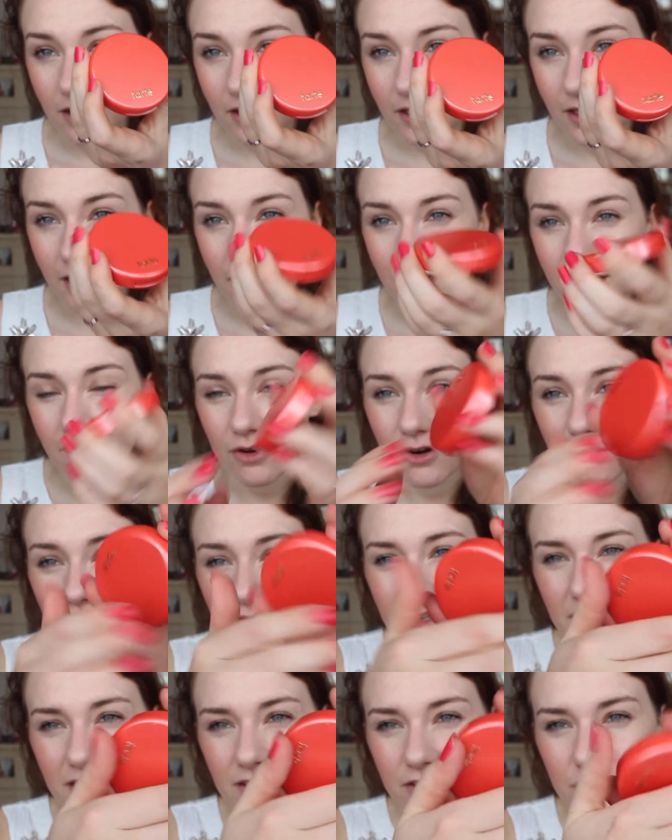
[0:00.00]
Okay,
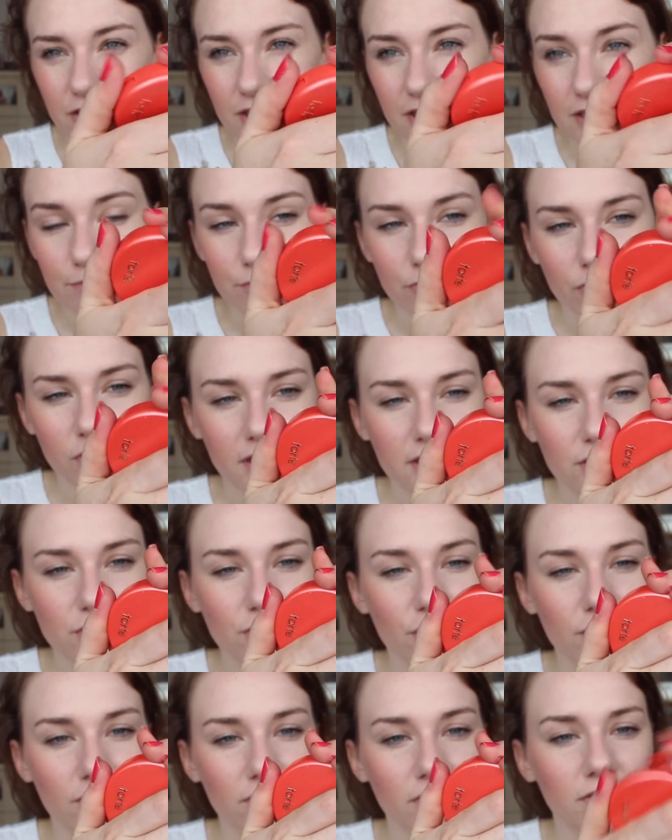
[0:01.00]
orange is Bright
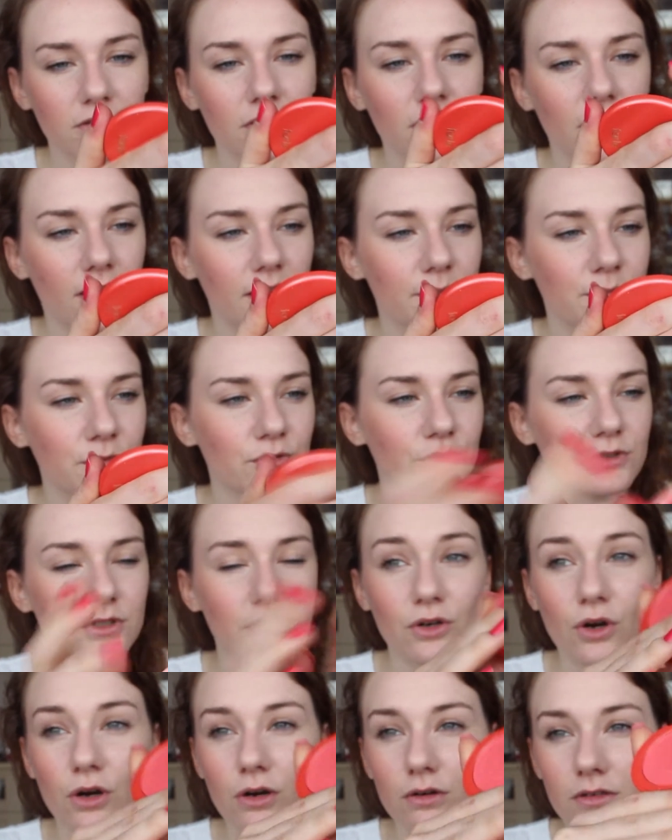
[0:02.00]
Coral. I'm not
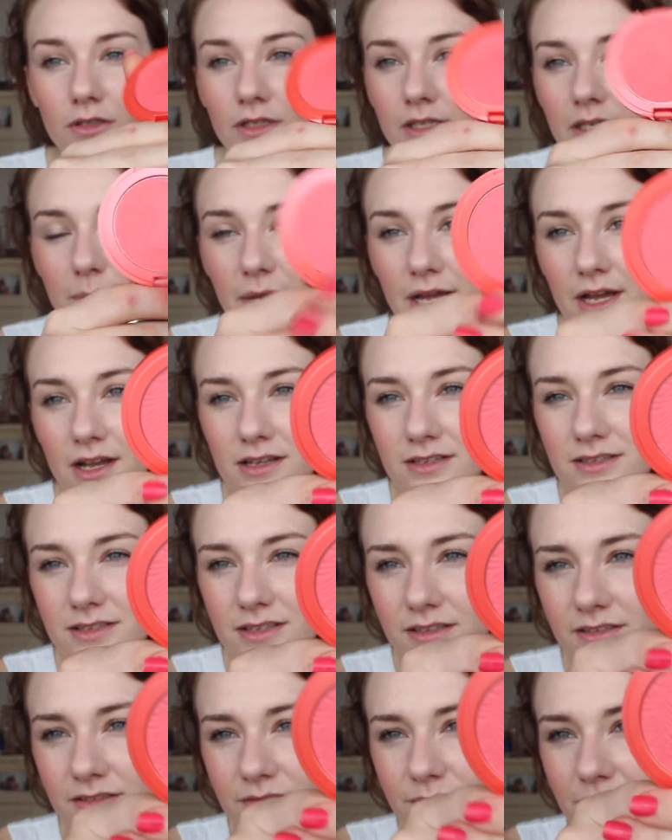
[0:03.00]
a corally
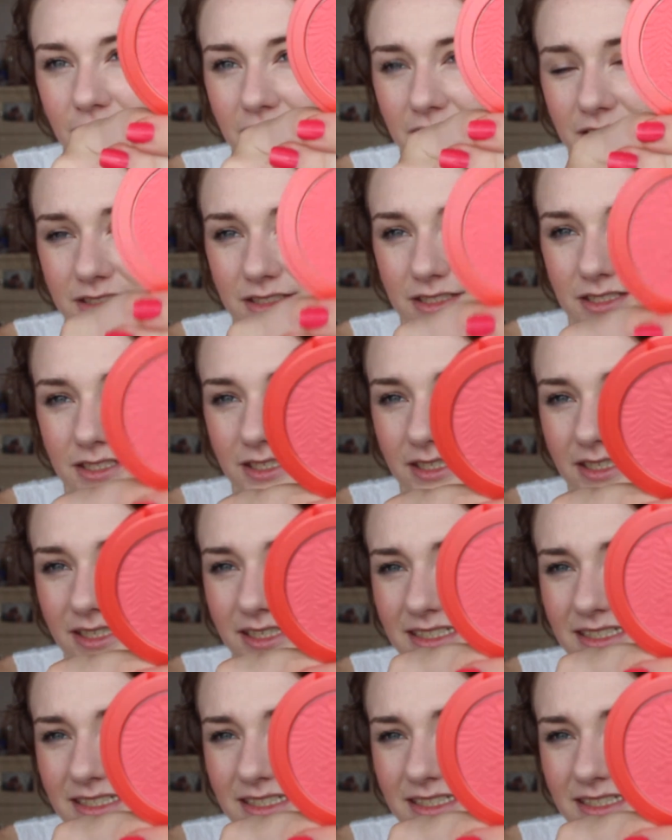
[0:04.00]
person, but